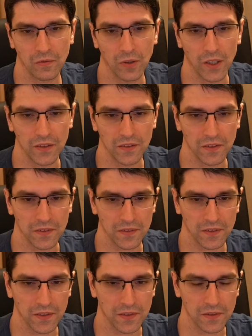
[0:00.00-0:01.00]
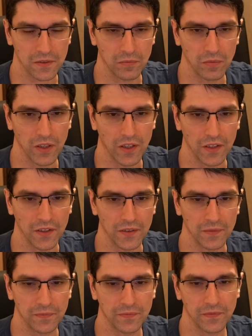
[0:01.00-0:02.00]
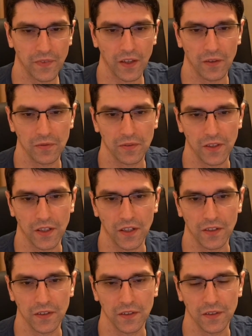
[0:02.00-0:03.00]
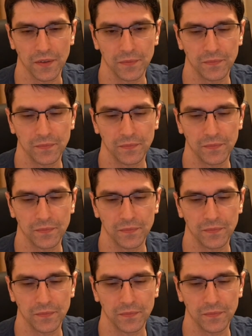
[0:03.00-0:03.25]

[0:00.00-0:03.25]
white tends to play f3 and